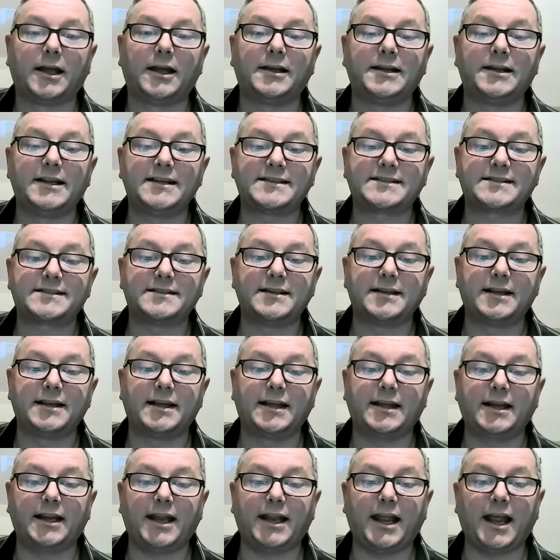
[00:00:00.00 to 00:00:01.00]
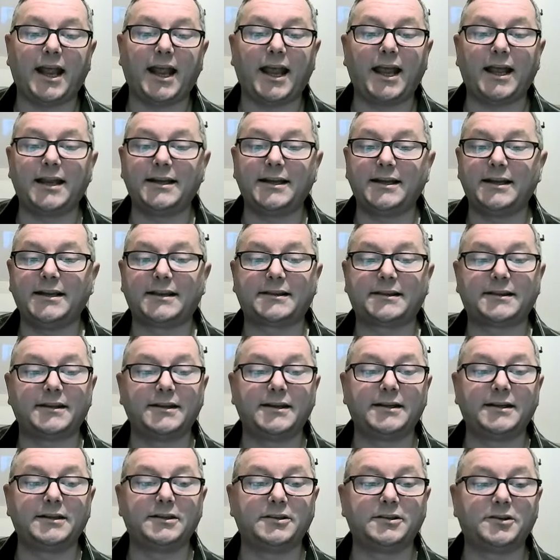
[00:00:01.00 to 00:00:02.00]
And is there
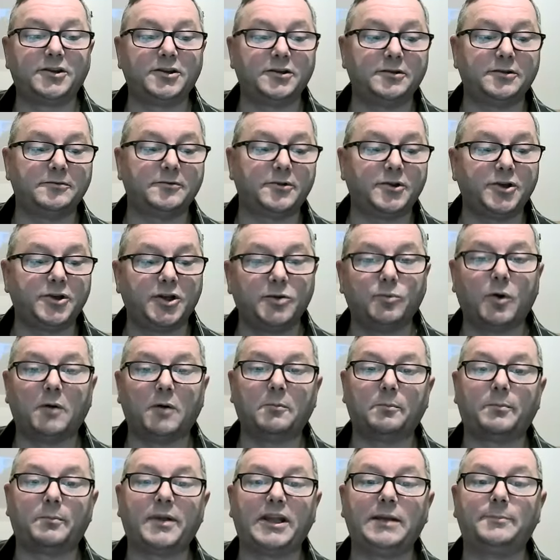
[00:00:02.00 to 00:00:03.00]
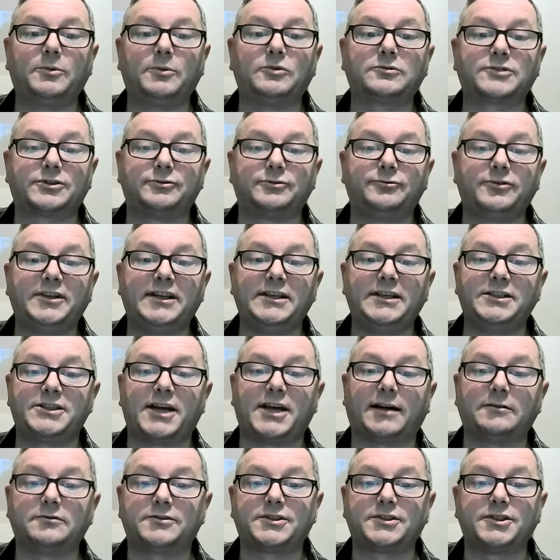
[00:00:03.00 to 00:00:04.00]
anything that you want people to reach
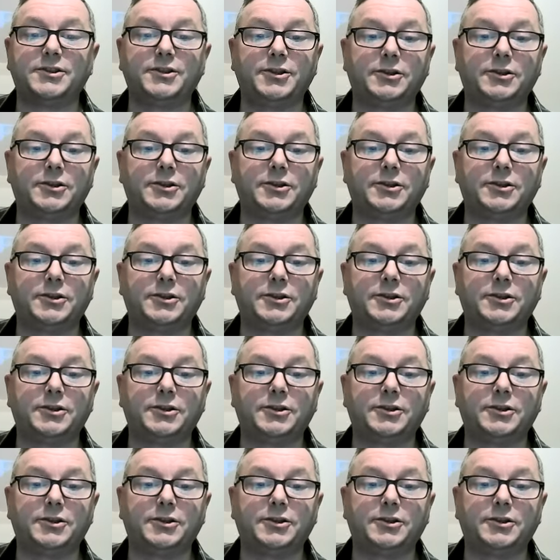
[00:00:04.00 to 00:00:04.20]
out to